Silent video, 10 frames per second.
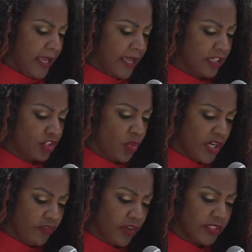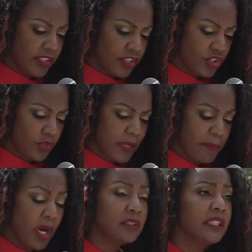In a 21st century
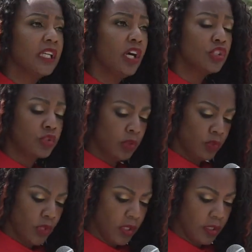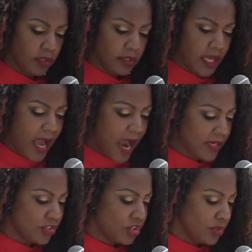multicultural world,
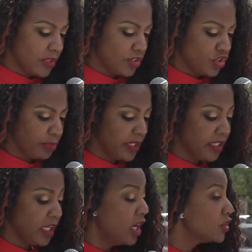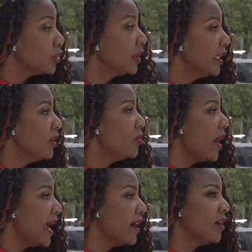our students should be culturally
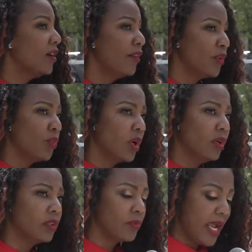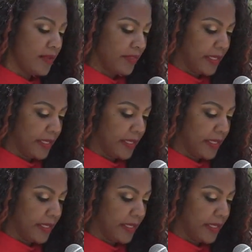aware of the world around